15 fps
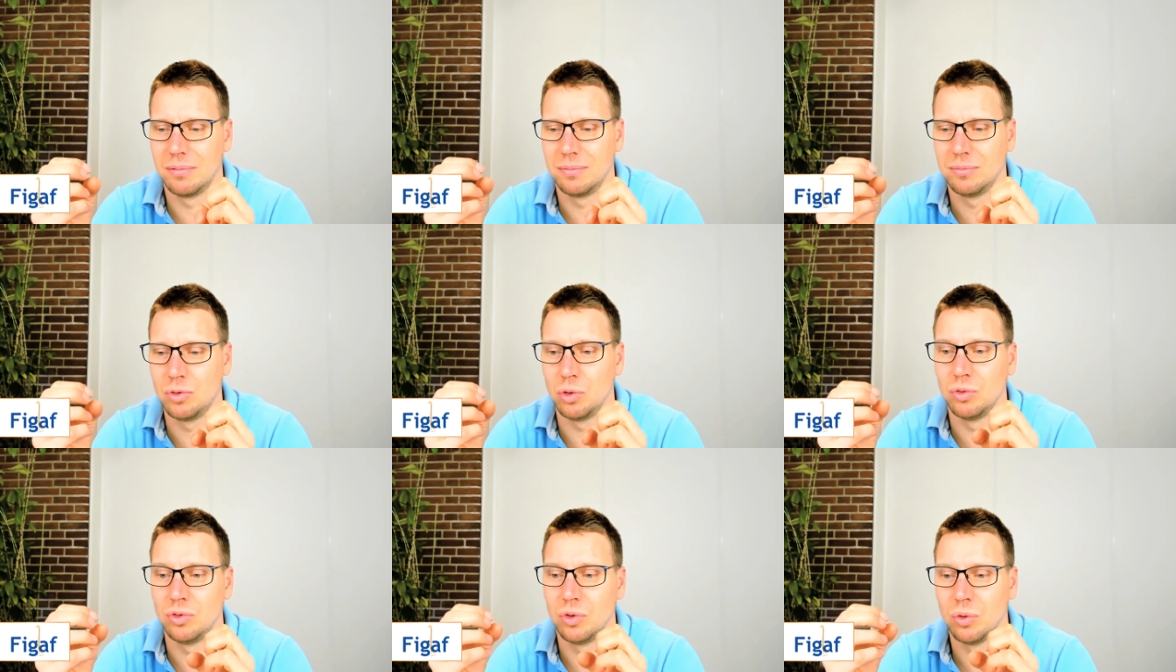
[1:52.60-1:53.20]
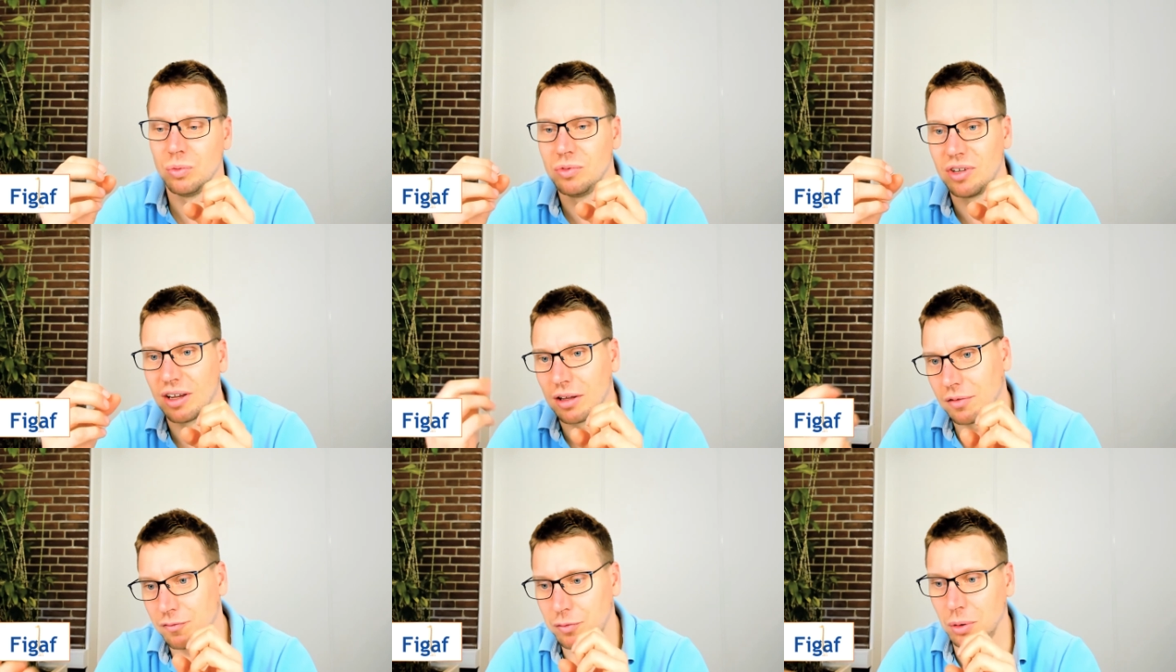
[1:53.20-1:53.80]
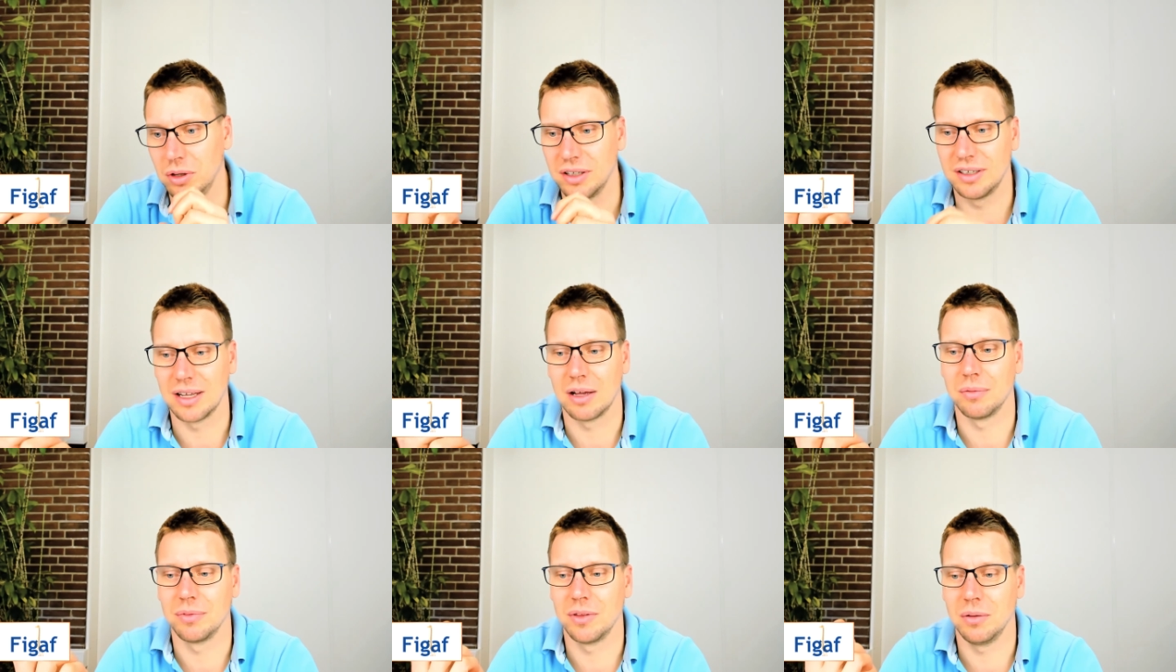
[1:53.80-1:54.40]
to to take it fully
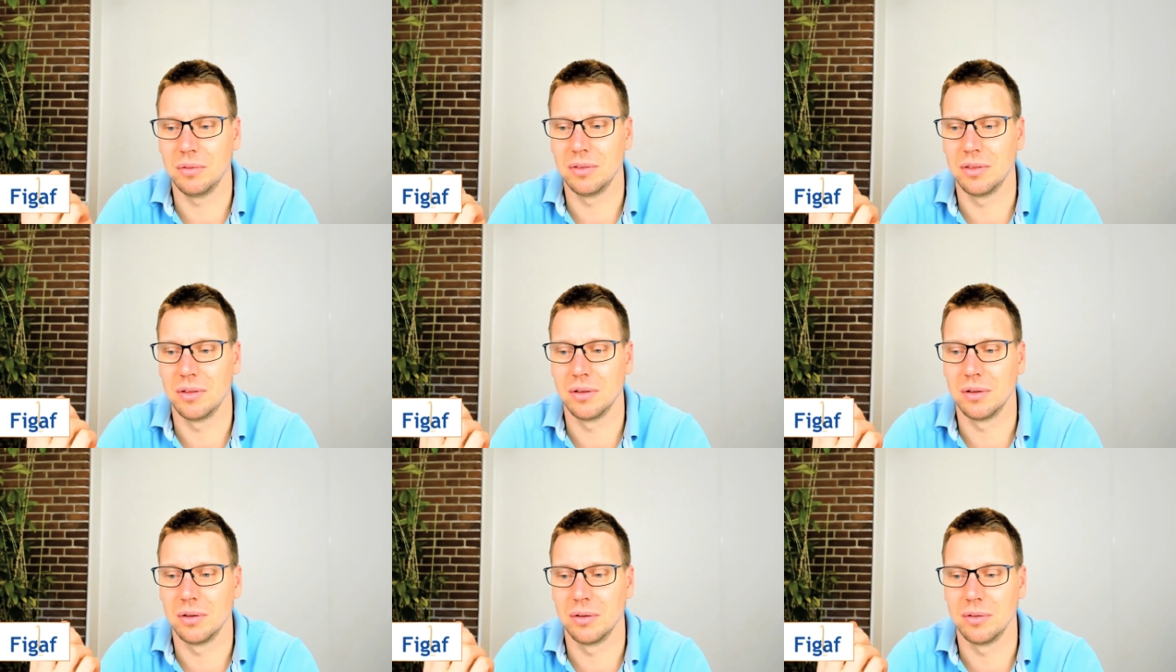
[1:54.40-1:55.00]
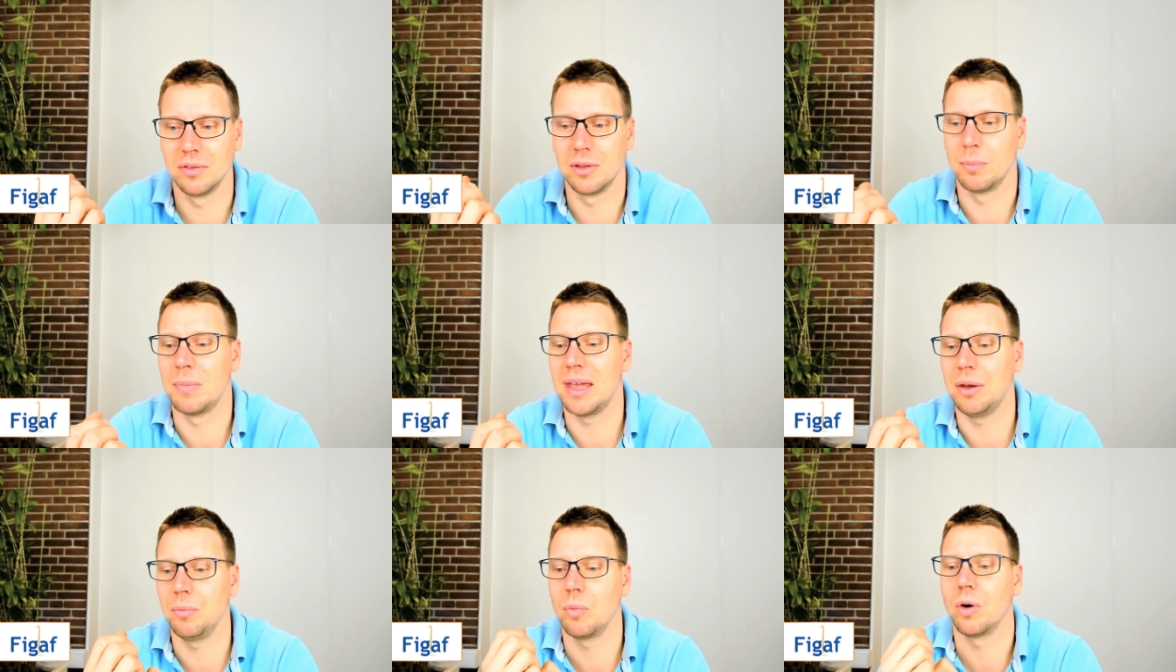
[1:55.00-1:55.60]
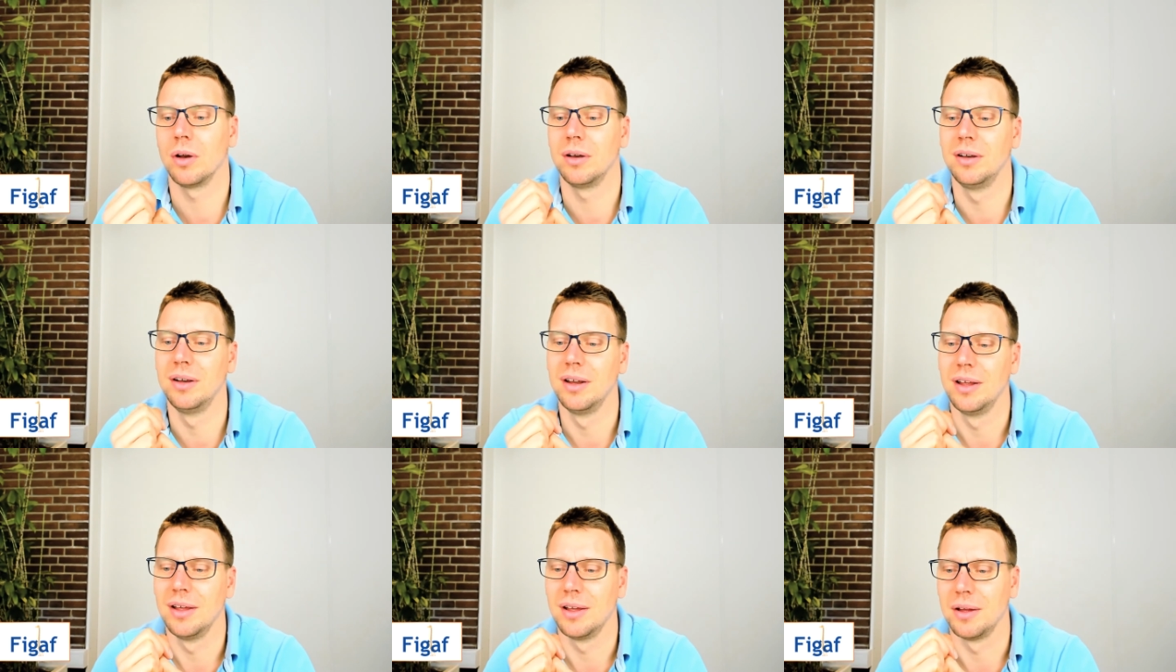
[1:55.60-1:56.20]
down the the, the main one
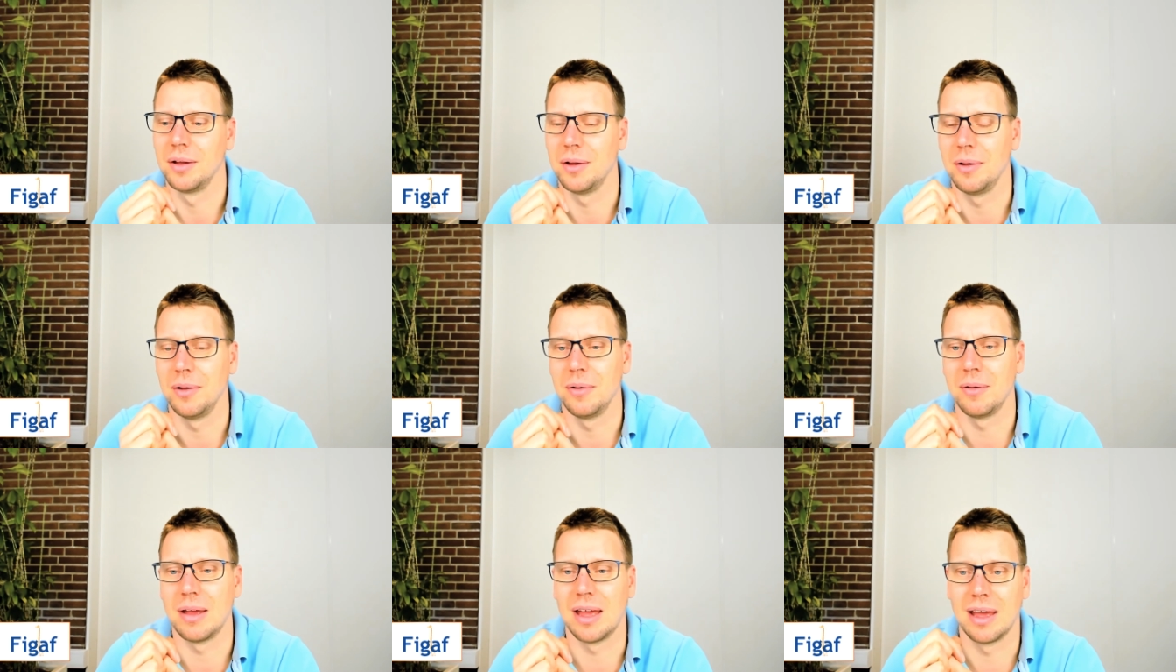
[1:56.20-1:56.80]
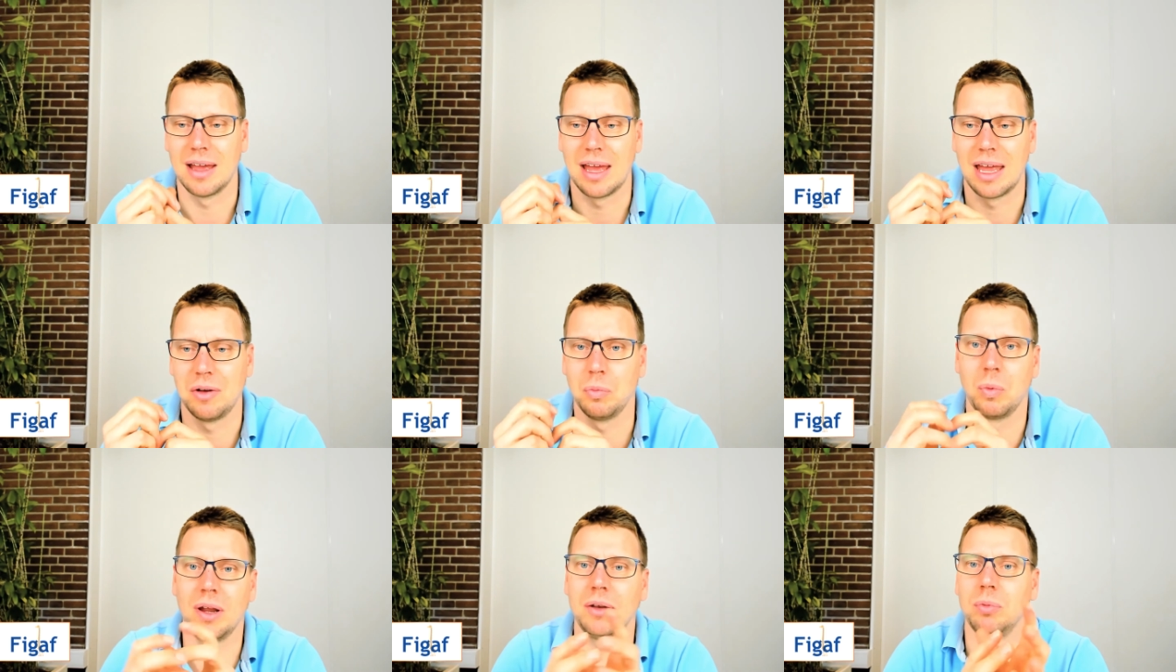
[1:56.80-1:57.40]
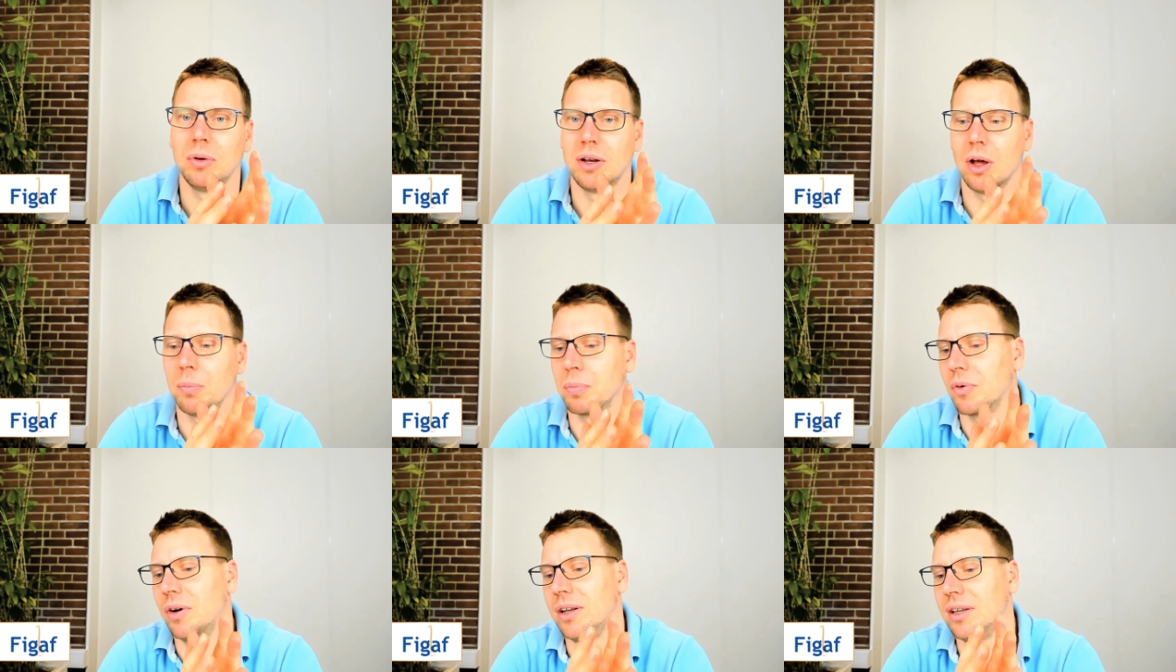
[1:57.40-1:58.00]
uh, and wait with
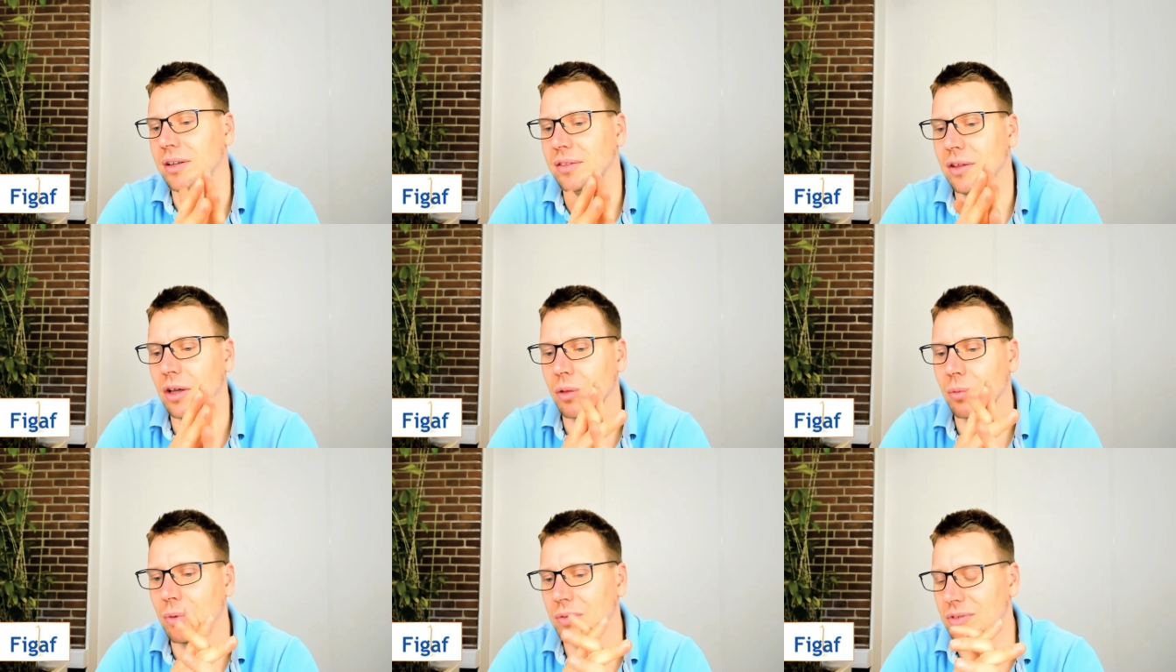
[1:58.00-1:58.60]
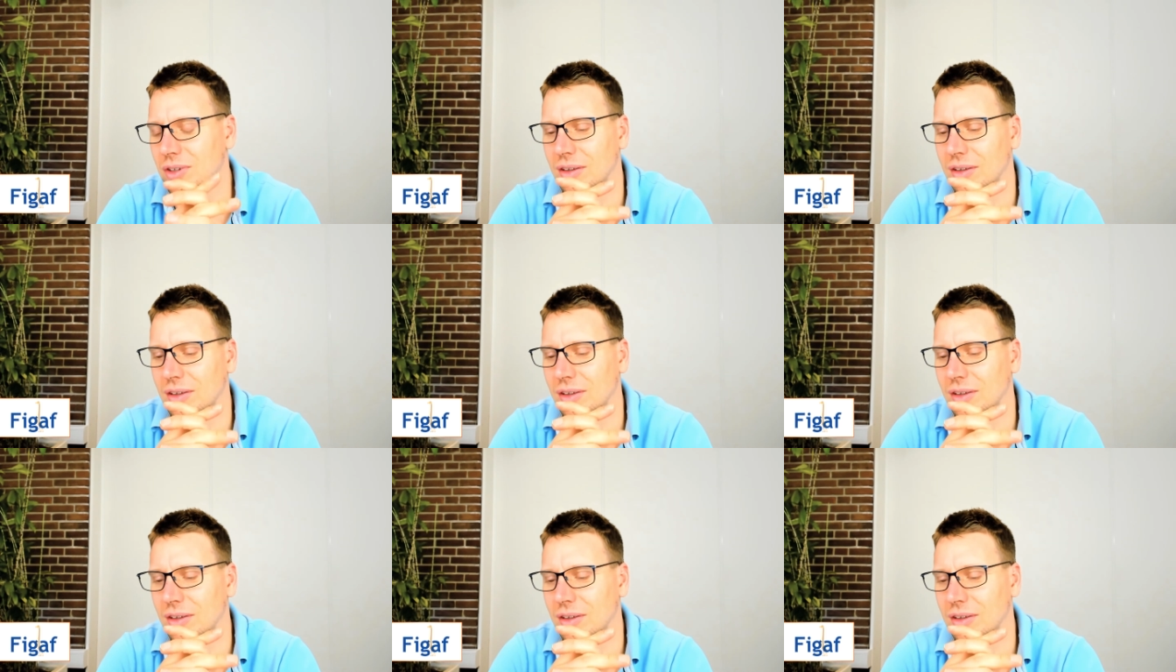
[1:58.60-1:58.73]
upgrading the other ones.